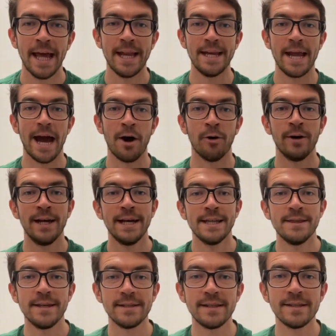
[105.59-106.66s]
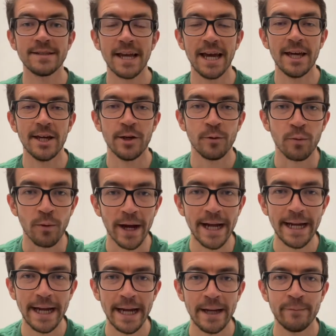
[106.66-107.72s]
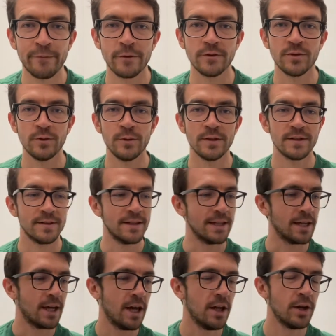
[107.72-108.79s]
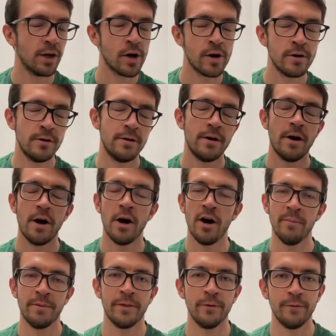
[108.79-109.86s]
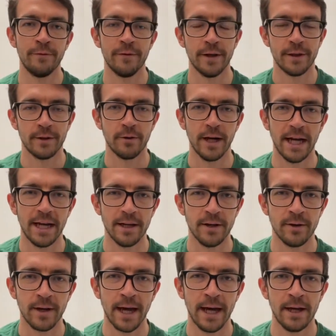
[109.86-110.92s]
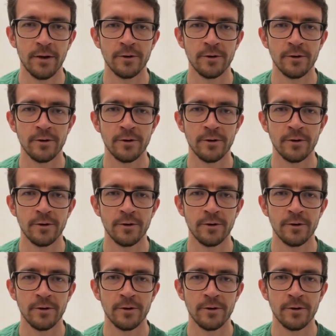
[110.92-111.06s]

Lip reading: Now, this is a great game for students in kindergarten up through 5th grade, okay?